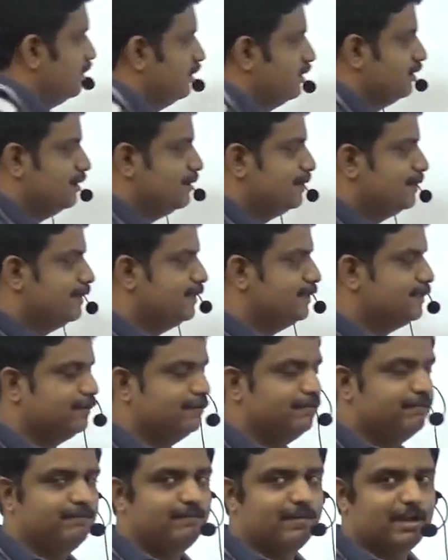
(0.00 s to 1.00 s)
This is
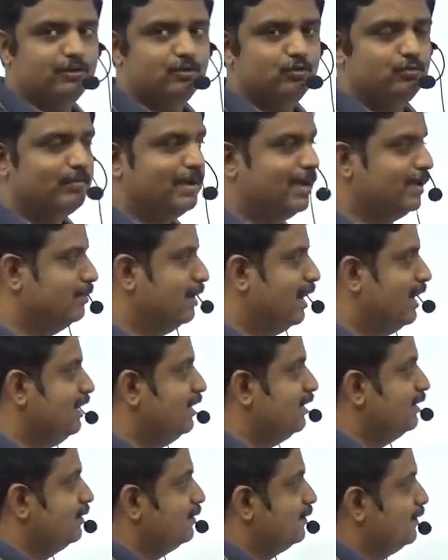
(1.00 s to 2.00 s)
5 pi
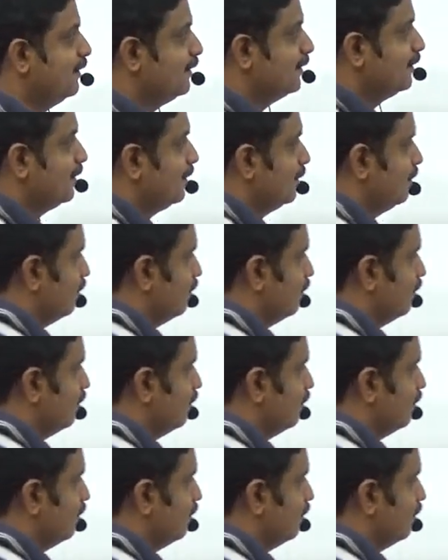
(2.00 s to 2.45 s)
by 6.